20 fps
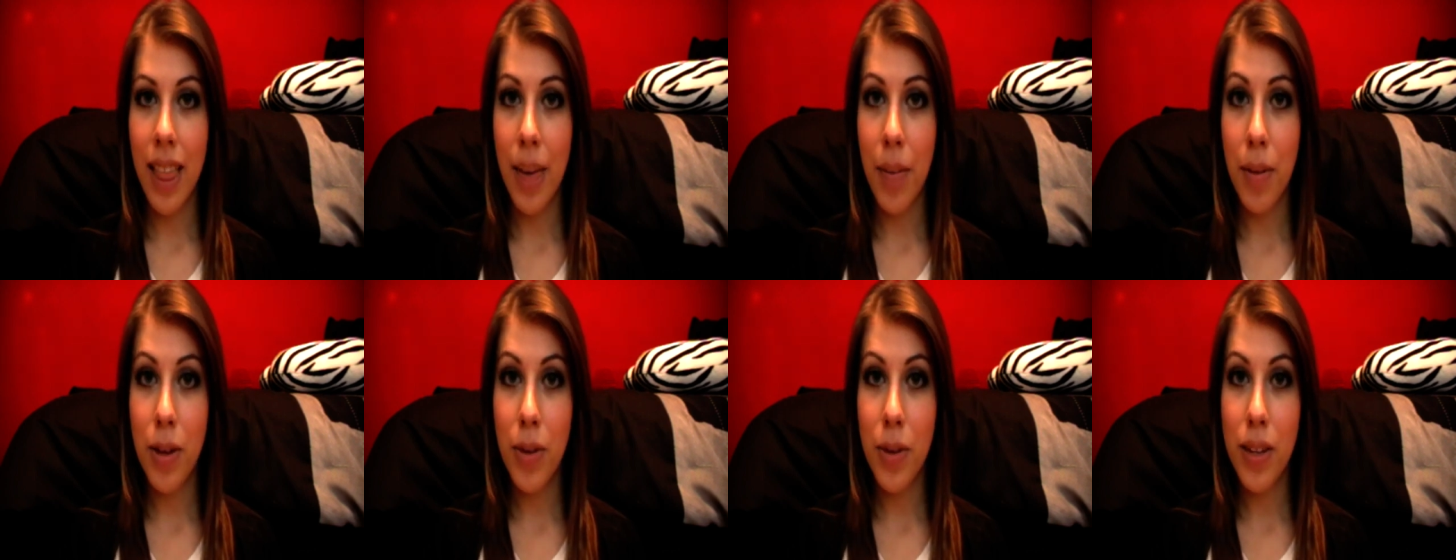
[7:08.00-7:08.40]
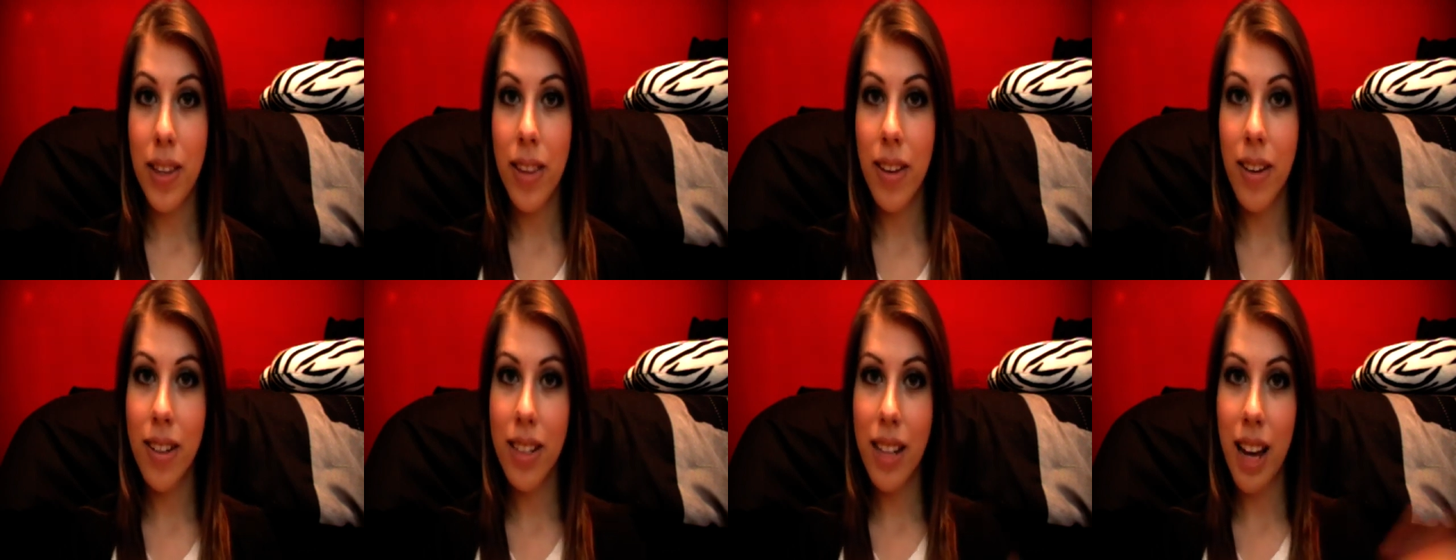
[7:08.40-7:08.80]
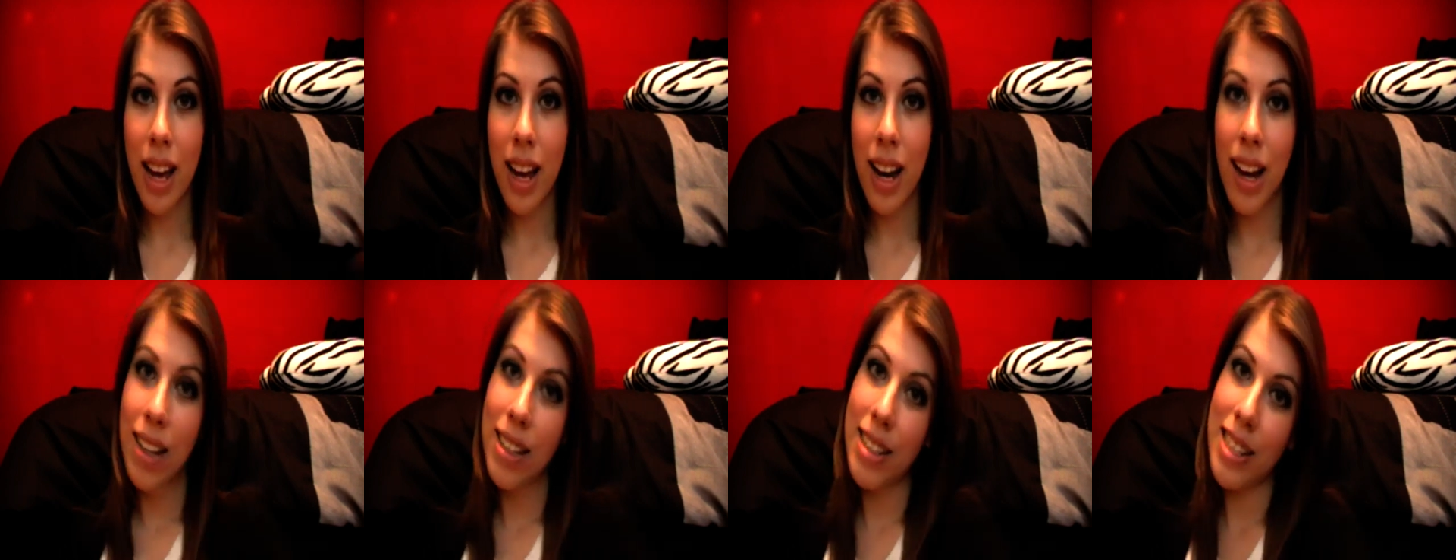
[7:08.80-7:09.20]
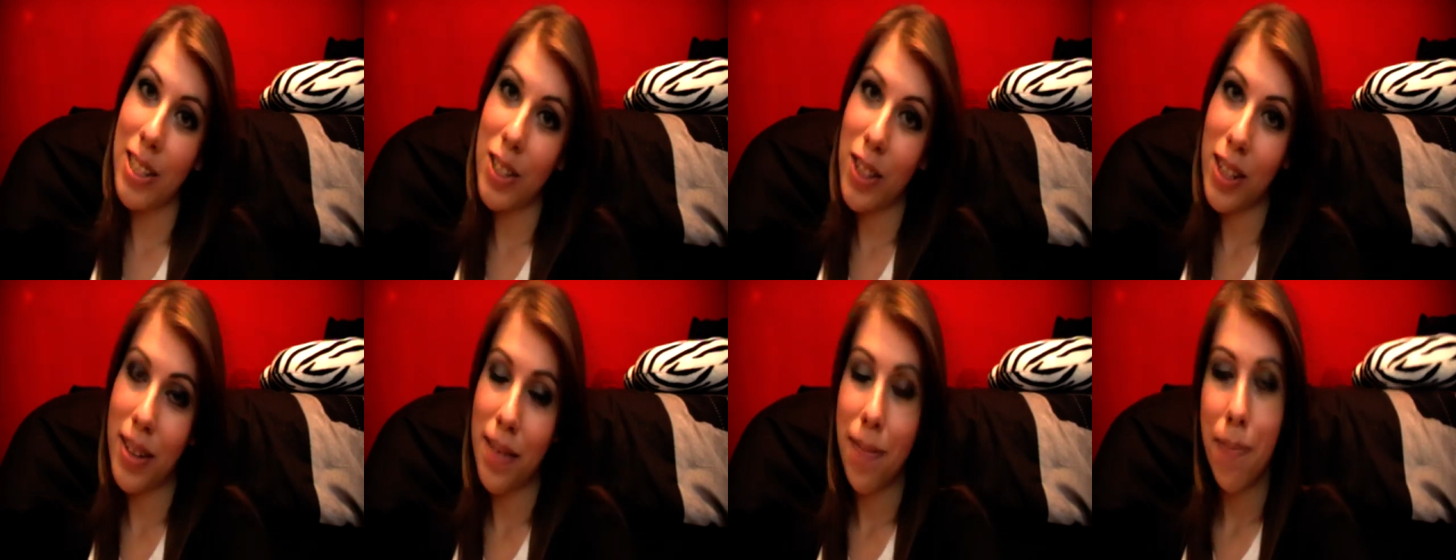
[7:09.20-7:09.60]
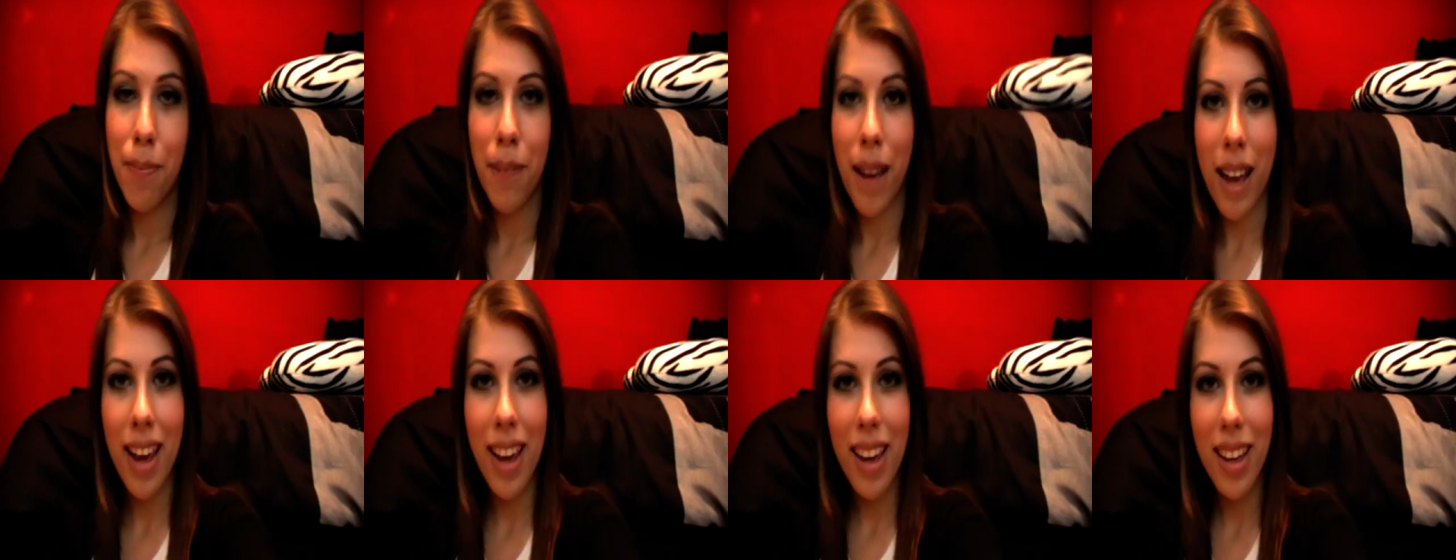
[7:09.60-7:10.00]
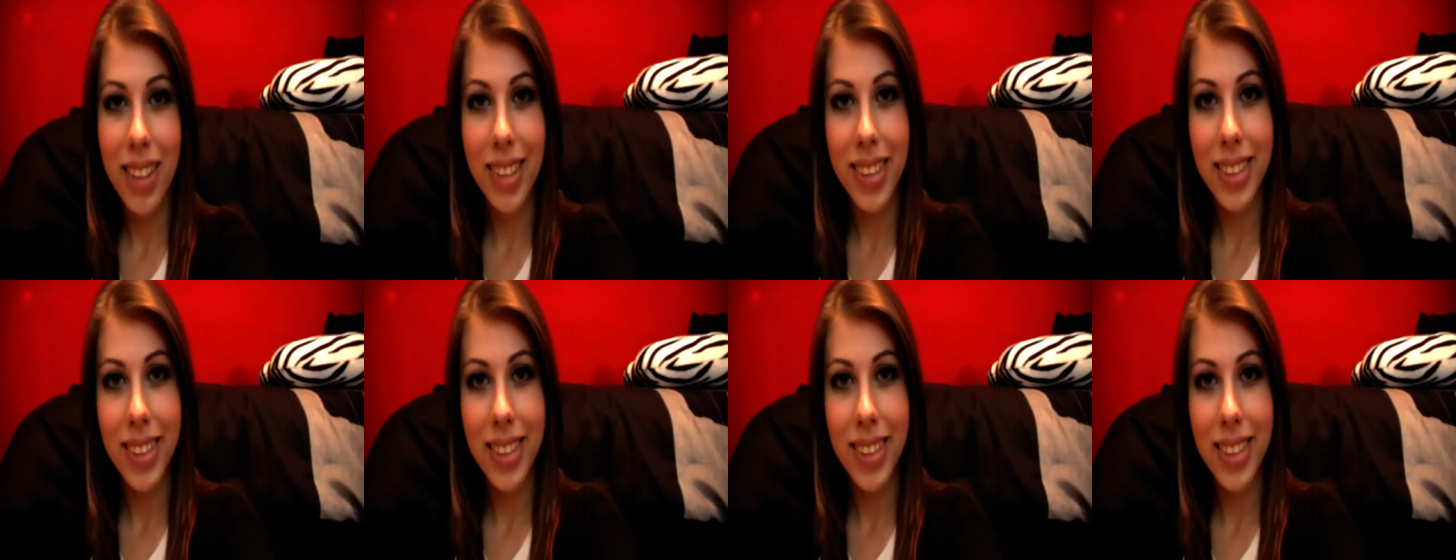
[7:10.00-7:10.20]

me know what you thought, and I'll see you soon. Bye.